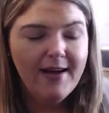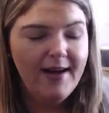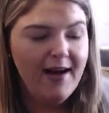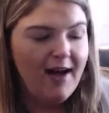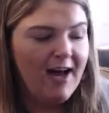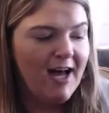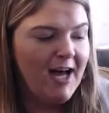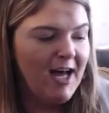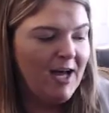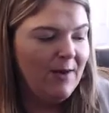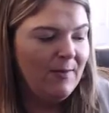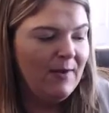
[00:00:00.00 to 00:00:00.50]

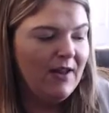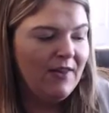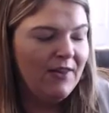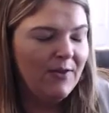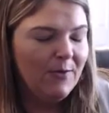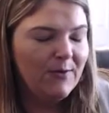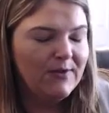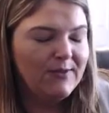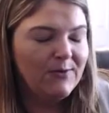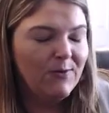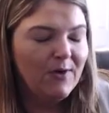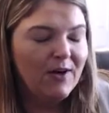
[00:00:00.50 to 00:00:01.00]
and there
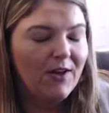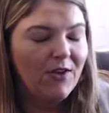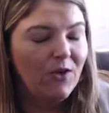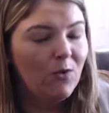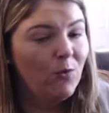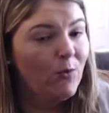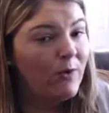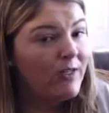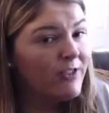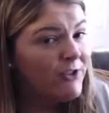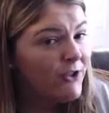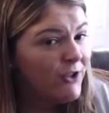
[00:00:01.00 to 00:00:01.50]
was one of the
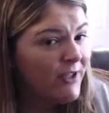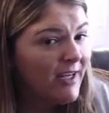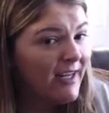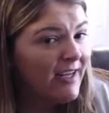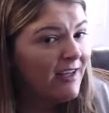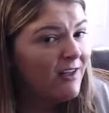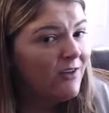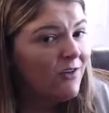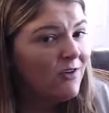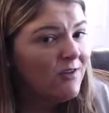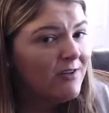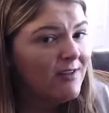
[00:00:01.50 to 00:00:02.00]
winter
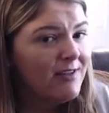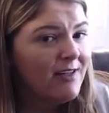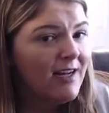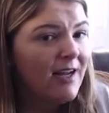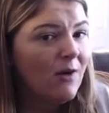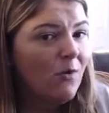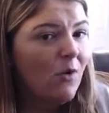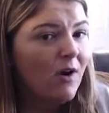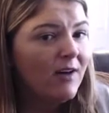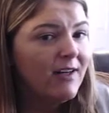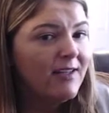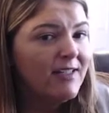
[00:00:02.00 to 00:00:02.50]
candles that I
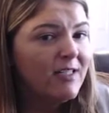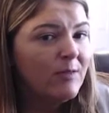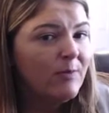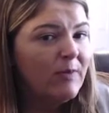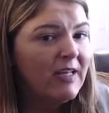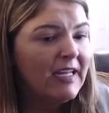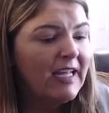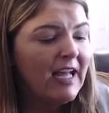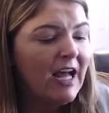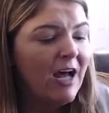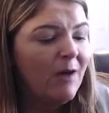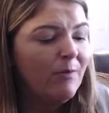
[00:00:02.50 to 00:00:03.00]
wanted to
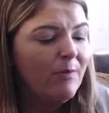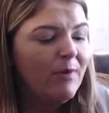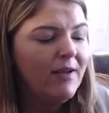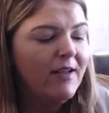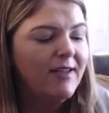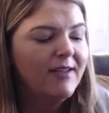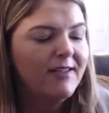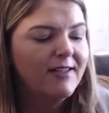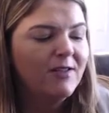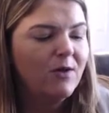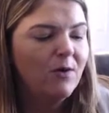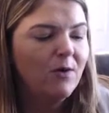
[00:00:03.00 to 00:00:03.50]
pick up,
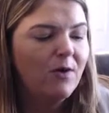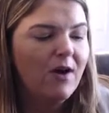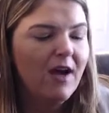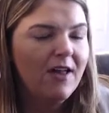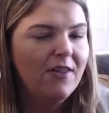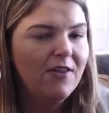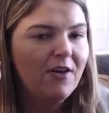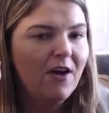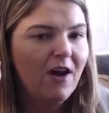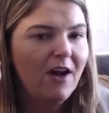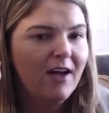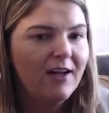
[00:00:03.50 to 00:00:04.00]
so I
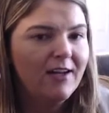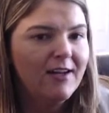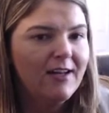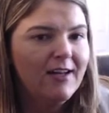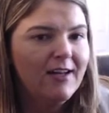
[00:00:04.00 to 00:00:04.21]
thought